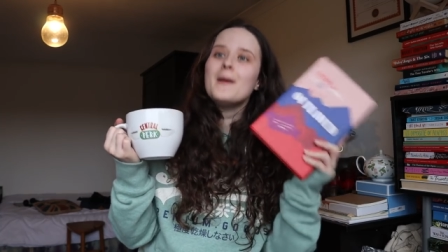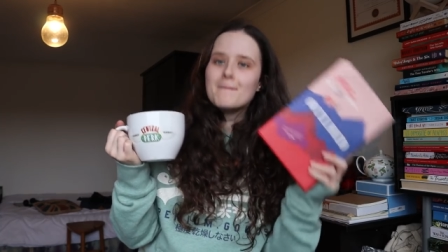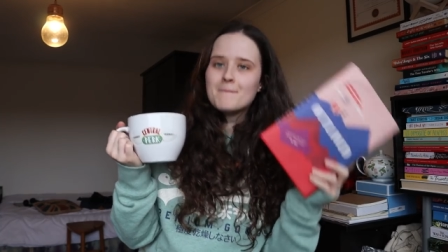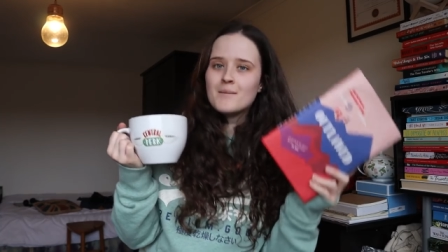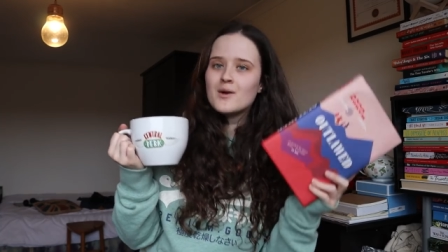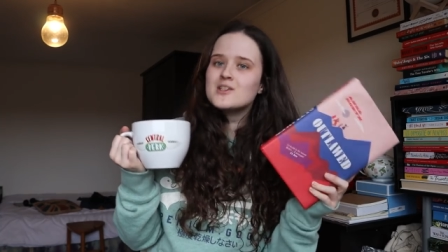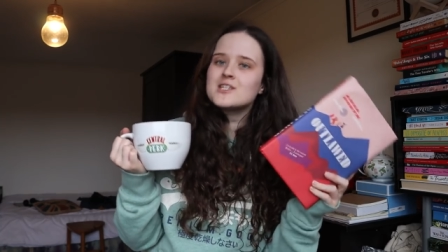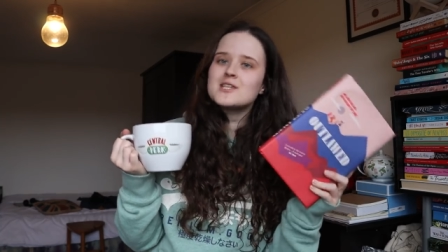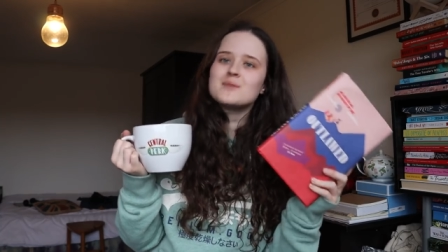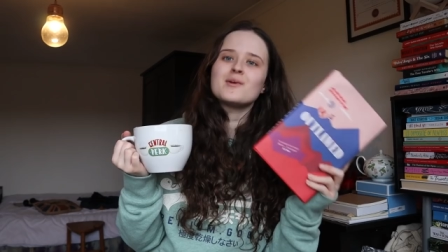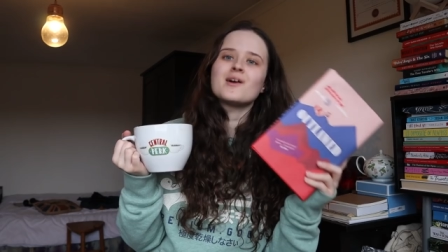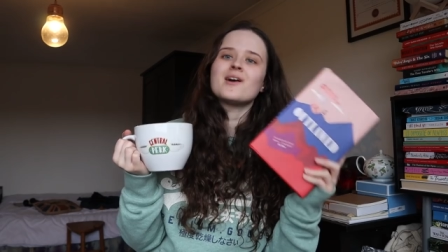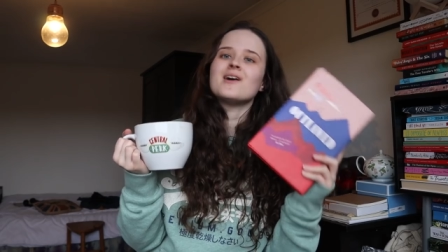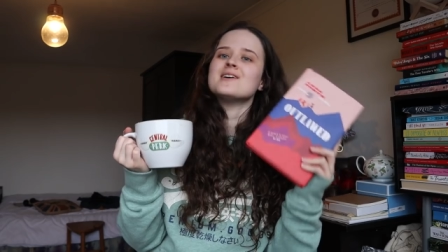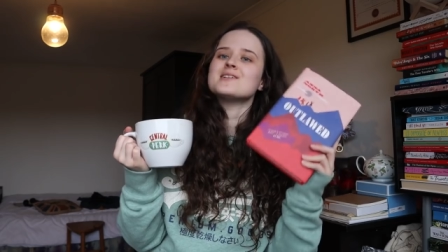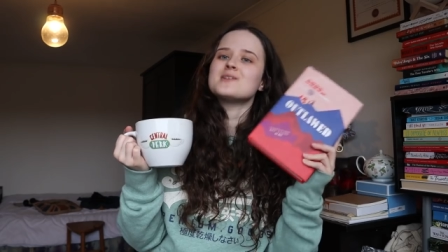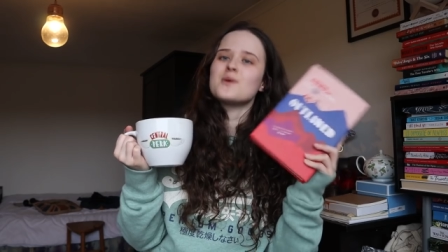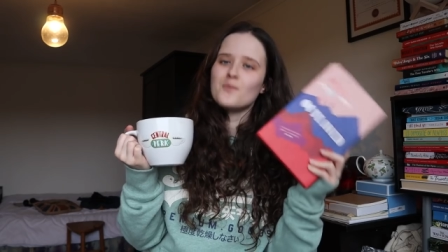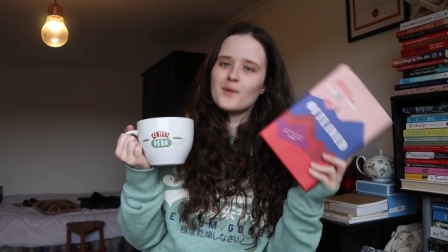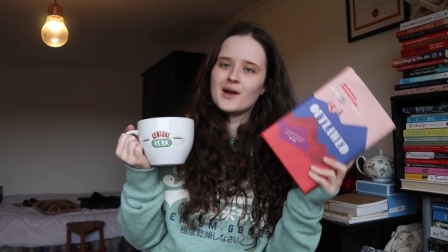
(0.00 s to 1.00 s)
mostly
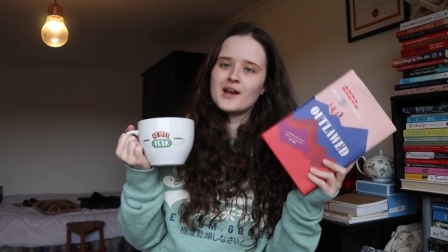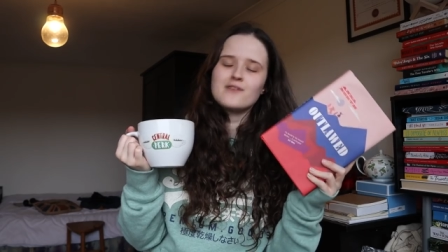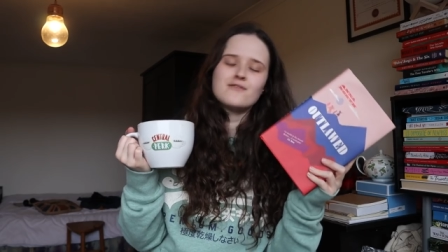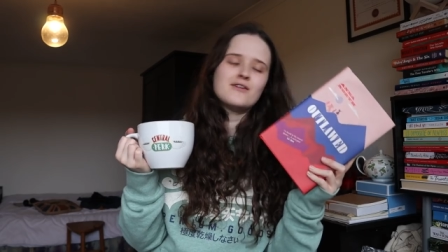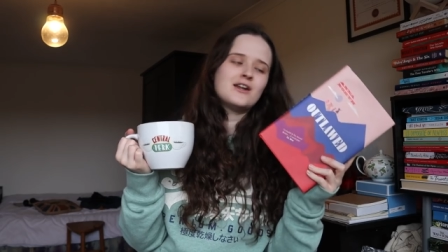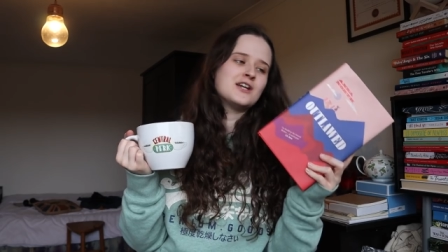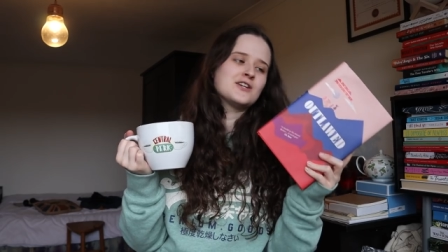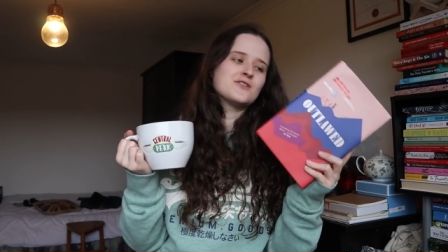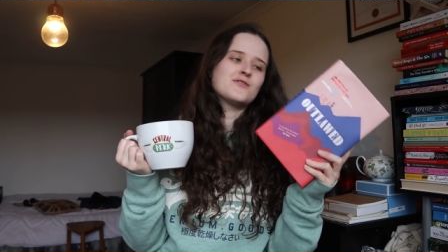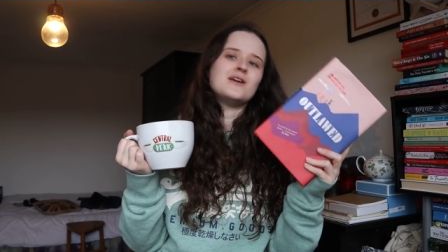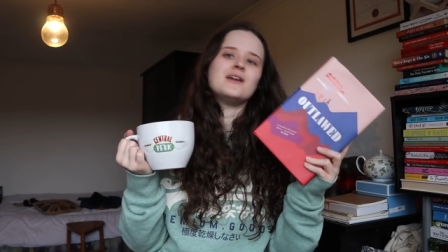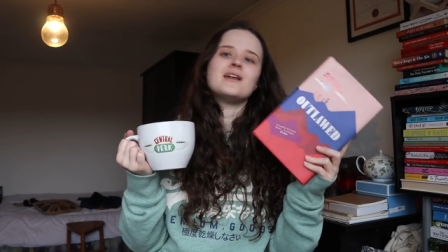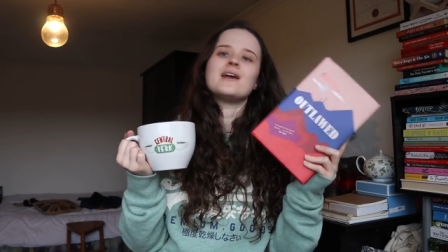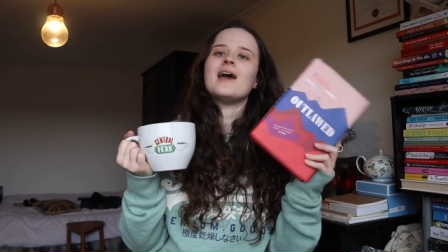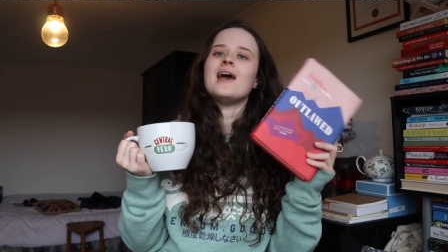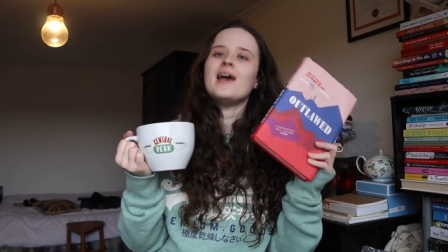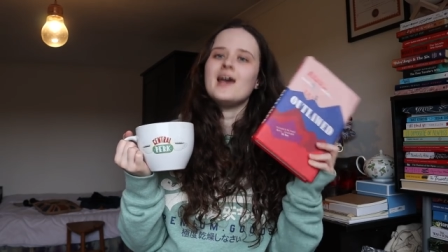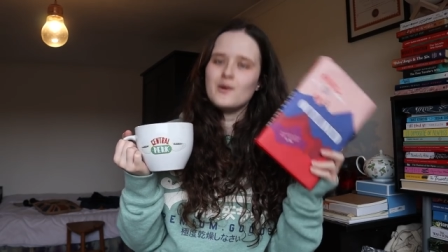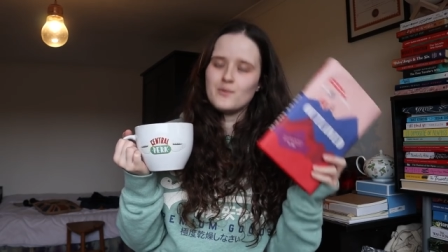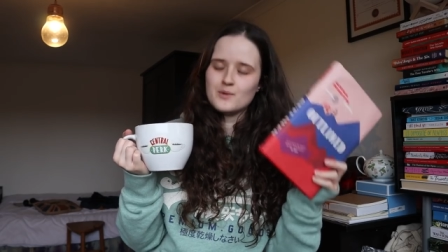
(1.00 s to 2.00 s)
because when I finished reading
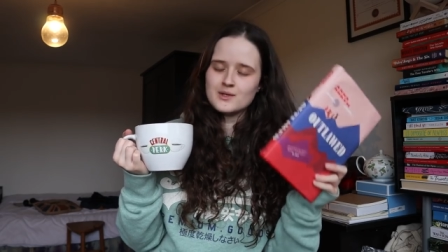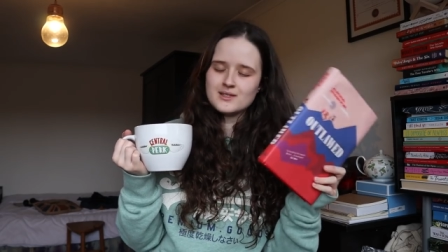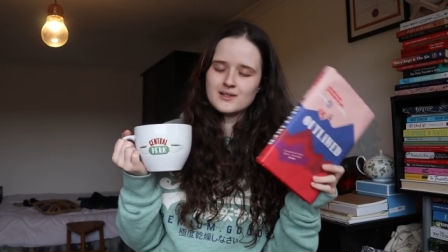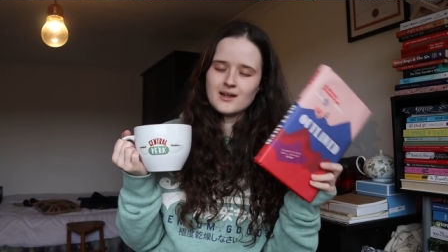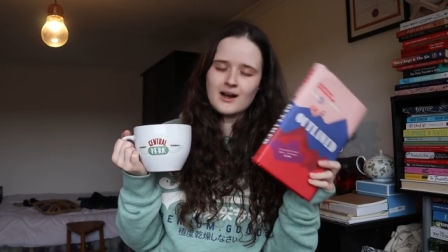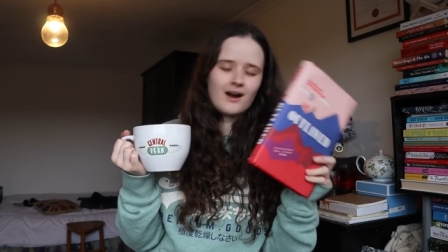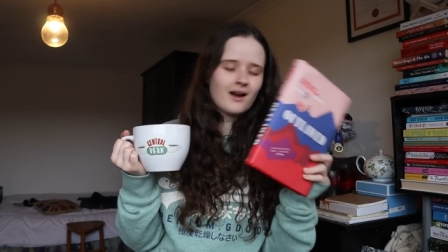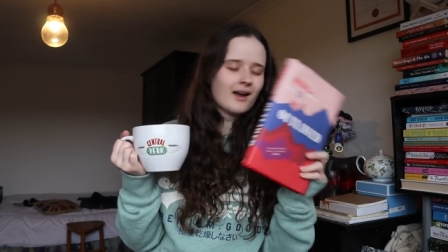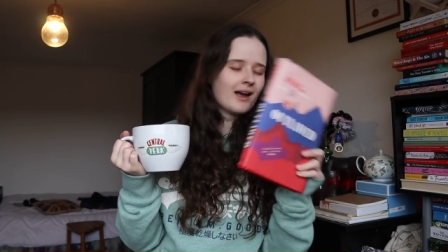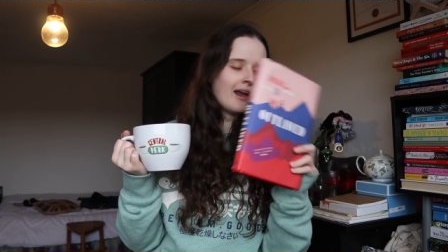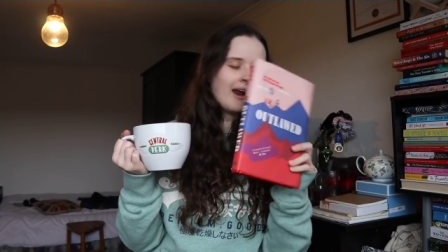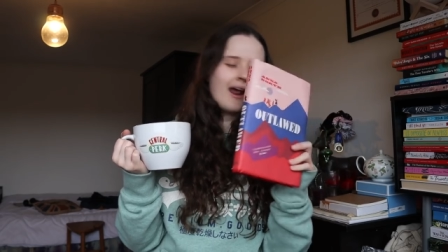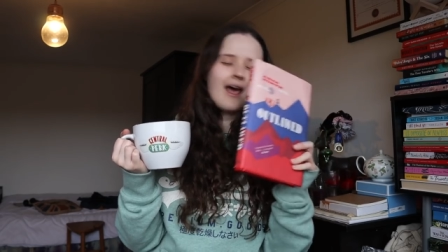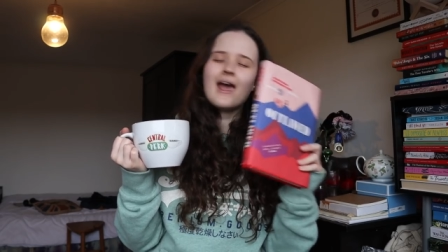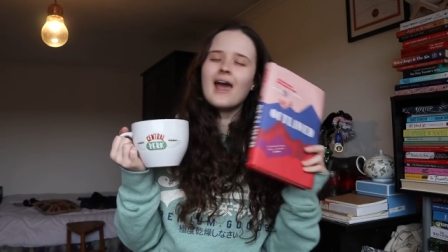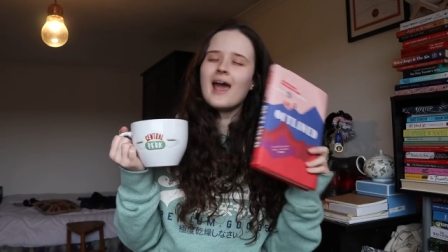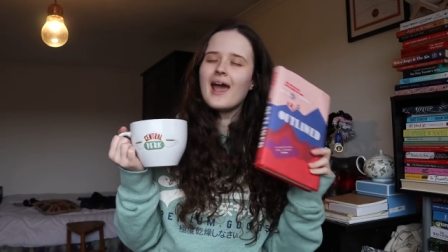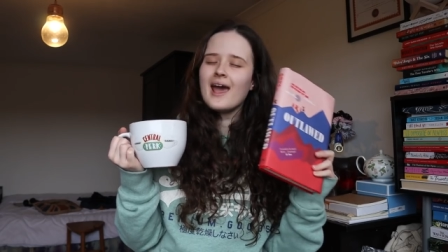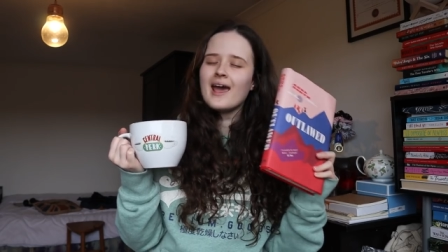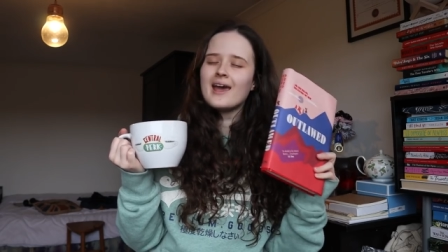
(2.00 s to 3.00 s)
it, it was dark and I
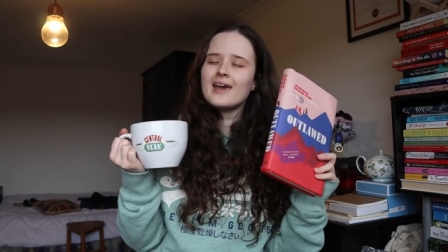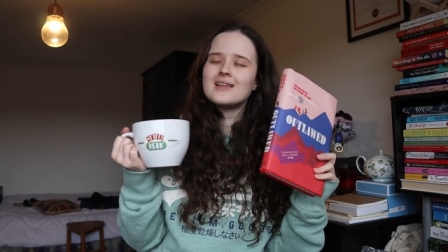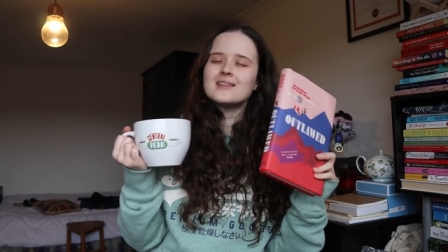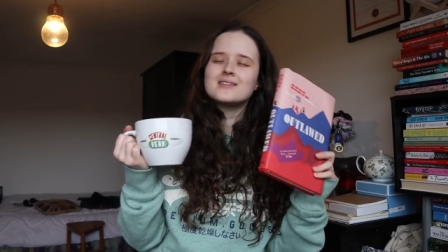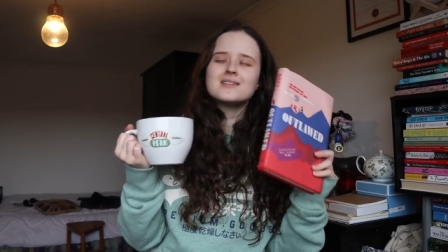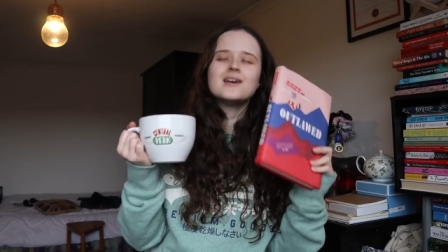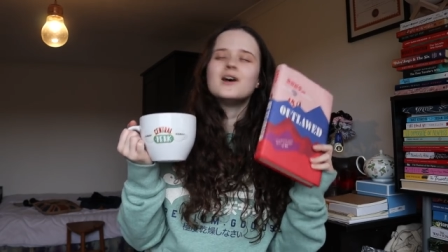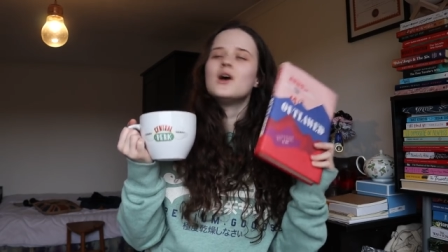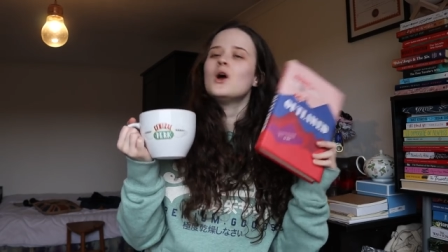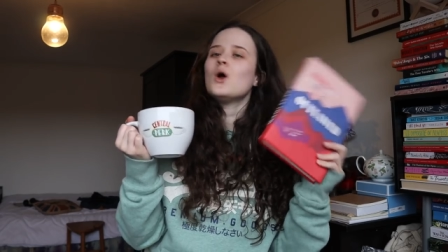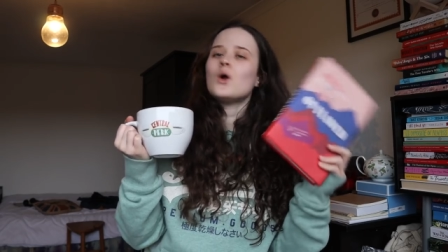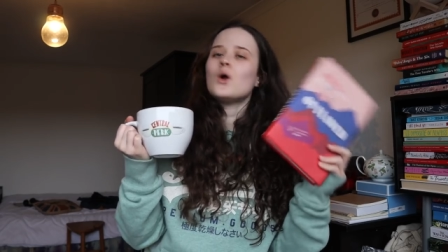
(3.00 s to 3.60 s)
hate